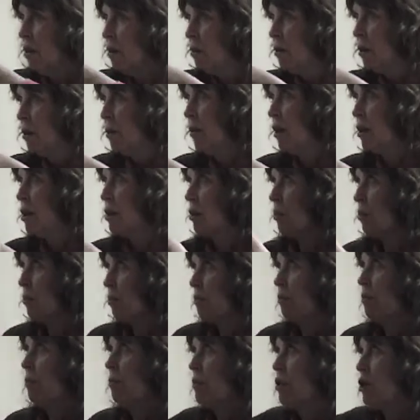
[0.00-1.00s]
rearrange it
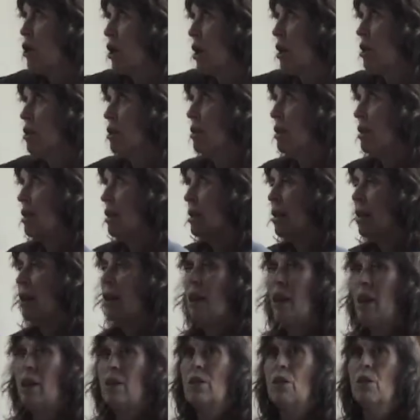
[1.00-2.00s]
and change these?
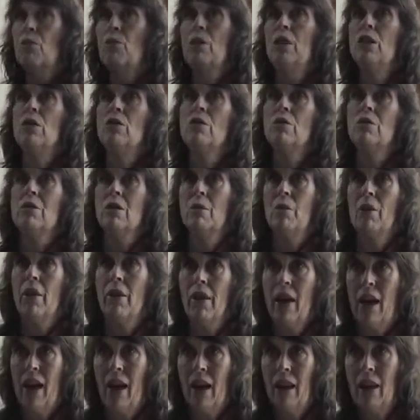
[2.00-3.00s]
And so we do some
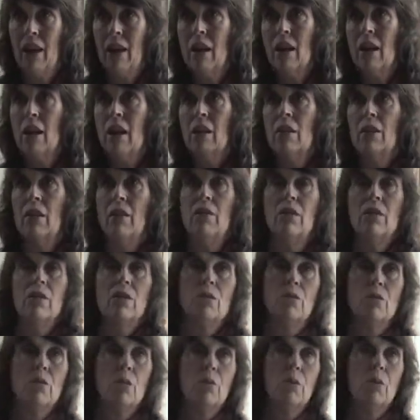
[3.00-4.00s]
of that. And then
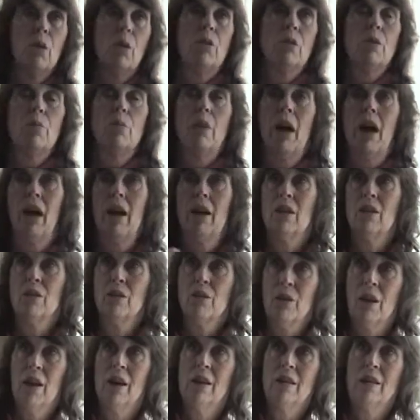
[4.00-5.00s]
this group goes back and
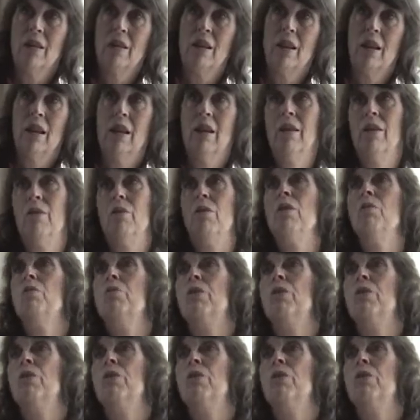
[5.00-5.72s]
tries again, and we